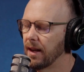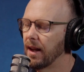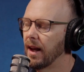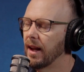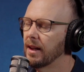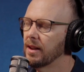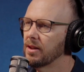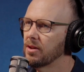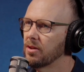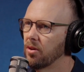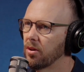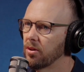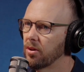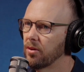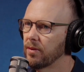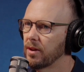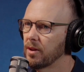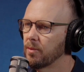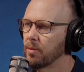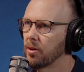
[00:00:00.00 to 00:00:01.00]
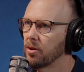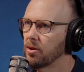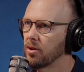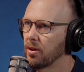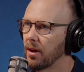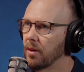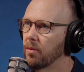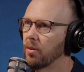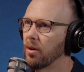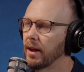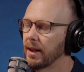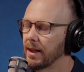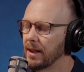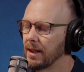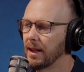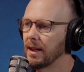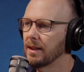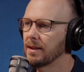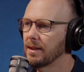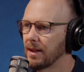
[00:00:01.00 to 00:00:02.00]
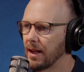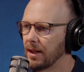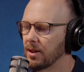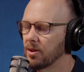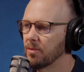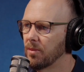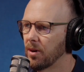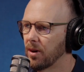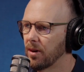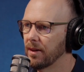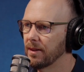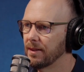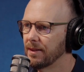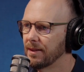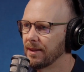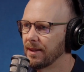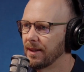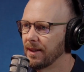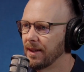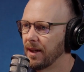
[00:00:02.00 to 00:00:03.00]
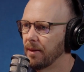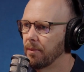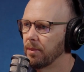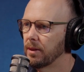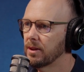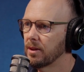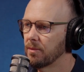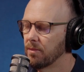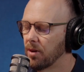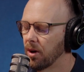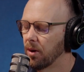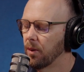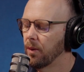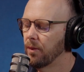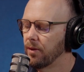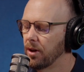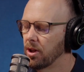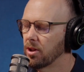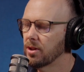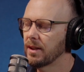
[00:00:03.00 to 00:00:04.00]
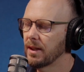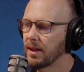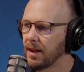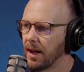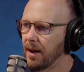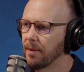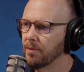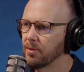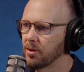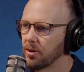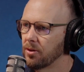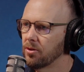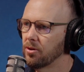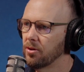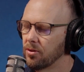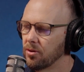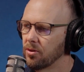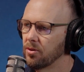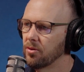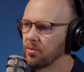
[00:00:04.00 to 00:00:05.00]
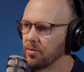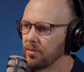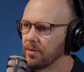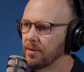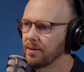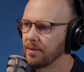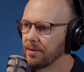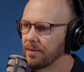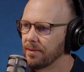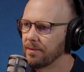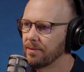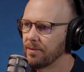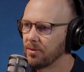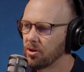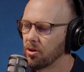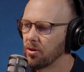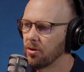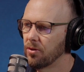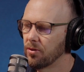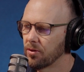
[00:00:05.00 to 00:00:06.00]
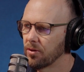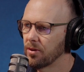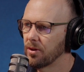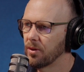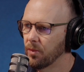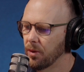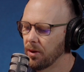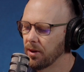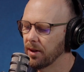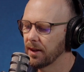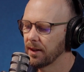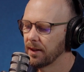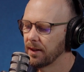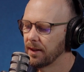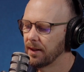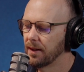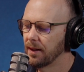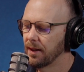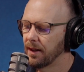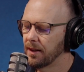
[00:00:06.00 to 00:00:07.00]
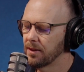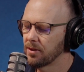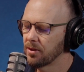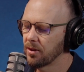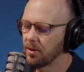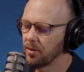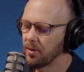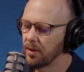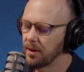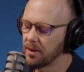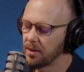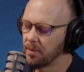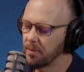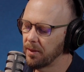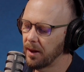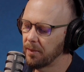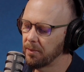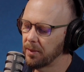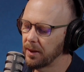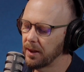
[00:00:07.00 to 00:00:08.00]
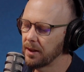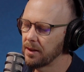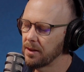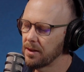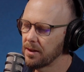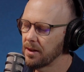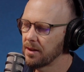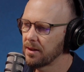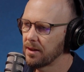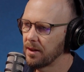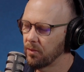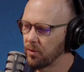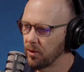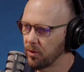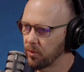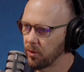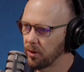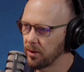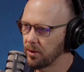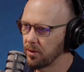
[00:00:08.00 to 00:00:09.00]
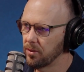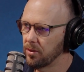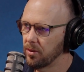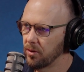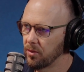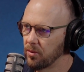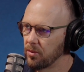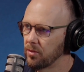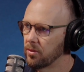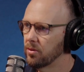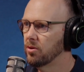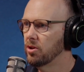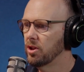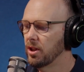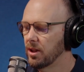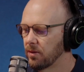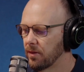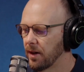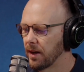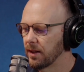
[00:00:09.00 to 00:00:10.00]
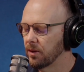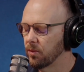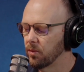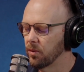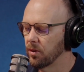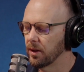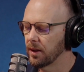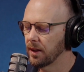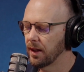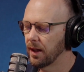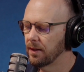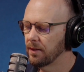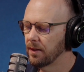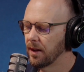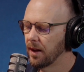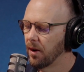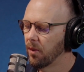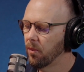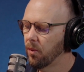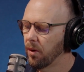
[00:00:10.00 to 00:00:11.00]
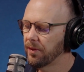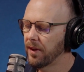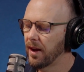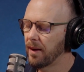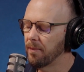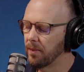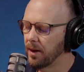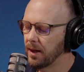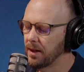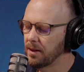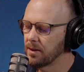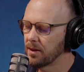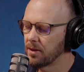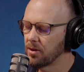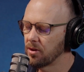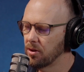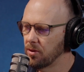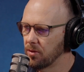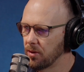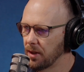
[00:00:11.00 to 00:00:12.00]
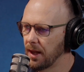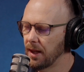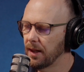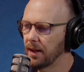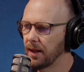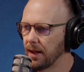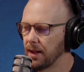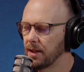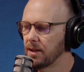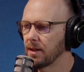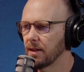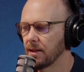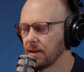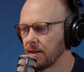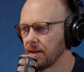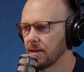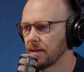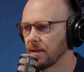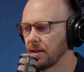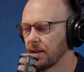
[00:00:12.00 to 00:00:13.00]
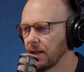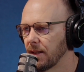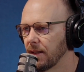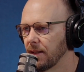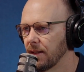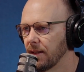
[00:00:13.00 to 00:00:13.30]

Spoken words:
it's not obvious because you're like, well, I can get to that tomorrow. But tomorrow eventually comes because you do churn through your work. And so it's about being consistent with what you do to generate the work. And what that means is you need leads consistently.